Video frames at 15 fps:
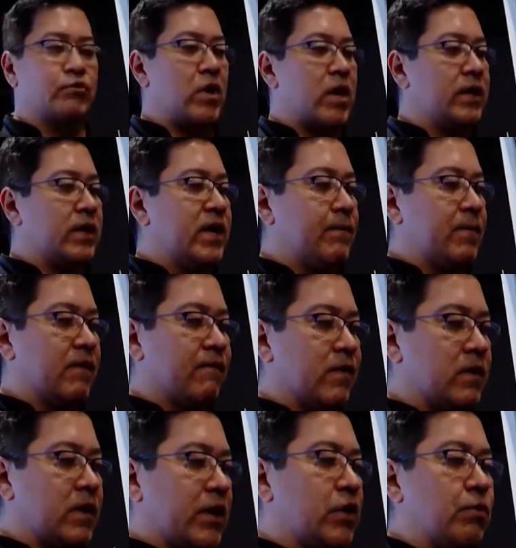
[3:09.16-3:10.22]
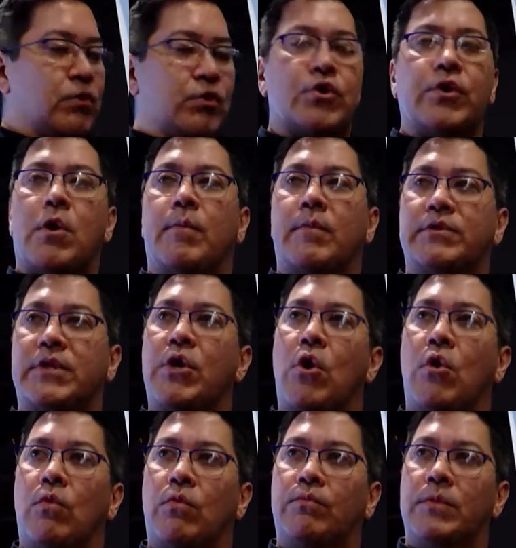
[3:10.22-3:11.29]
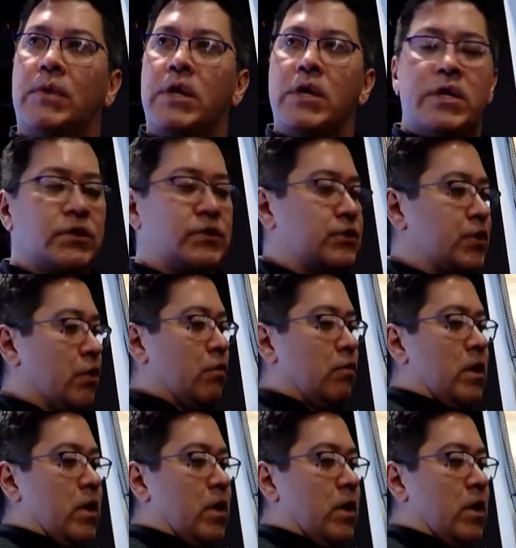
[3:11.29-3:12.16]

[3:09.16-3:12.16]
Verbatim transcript: I'm trying to keep it a, like you would cook almost at home. Mm -hmm. So,